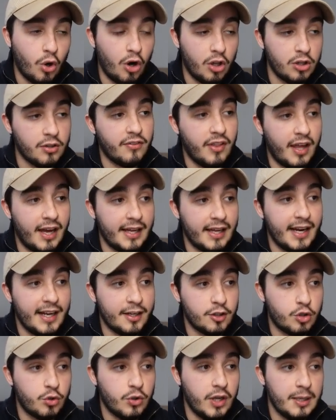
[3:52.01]
all of that
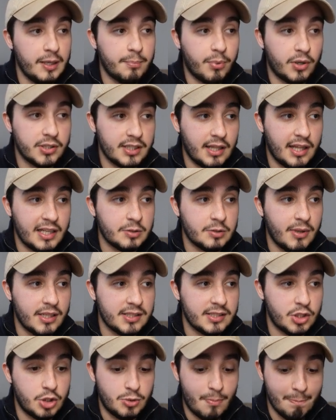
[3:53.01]
and create personalized
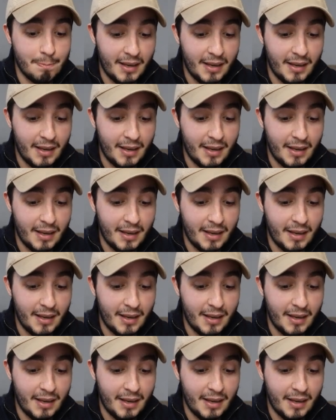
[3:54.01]
message